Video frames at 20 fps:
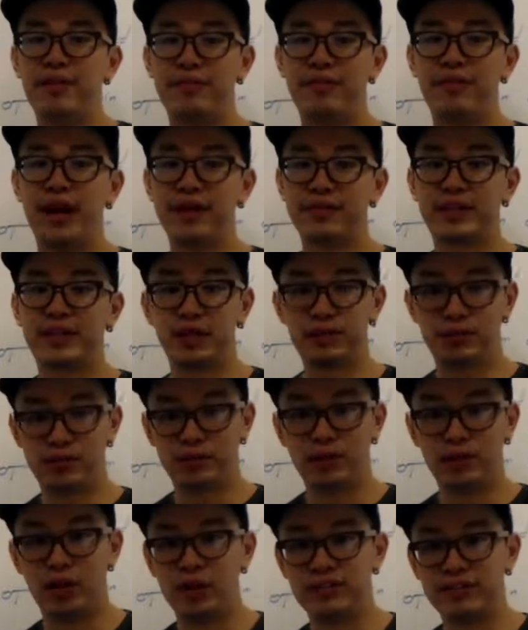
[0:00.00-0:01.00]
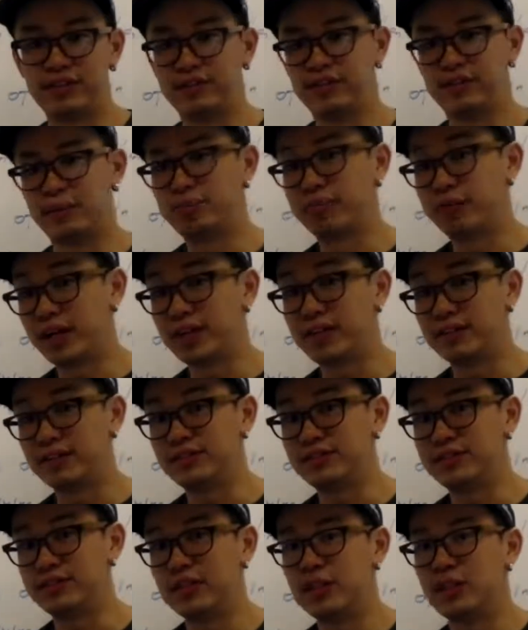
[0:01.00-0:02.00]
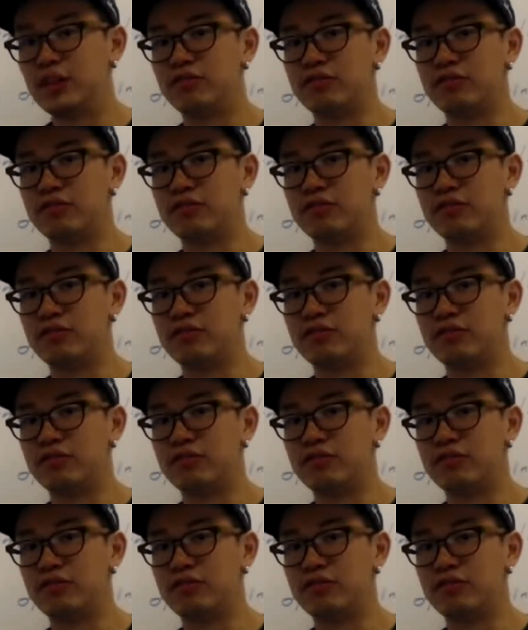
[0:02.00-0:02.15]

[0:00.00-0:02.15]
$5,000 as a price